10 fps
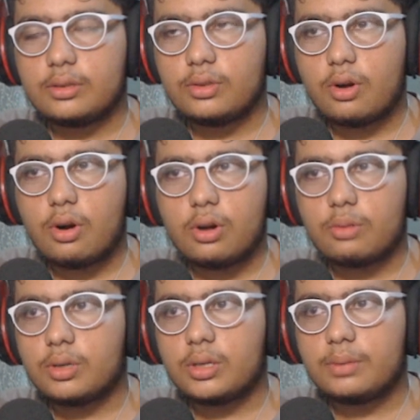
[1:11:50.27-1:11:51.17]
all
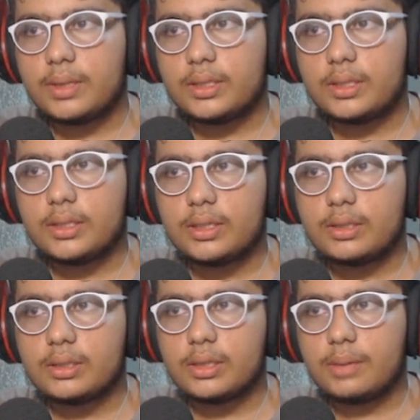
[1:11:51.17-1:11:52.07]
about
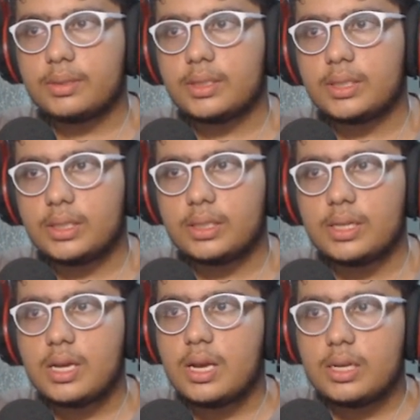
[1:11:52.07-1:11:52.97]
imagination. Chemistry
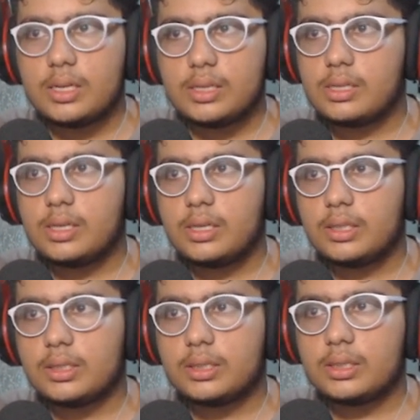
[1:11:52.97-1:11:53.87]
is
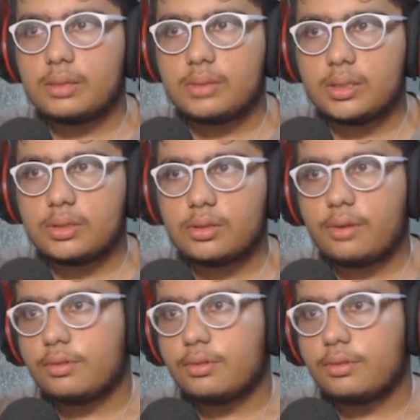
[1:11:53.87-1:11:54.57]
nature. Some things you have to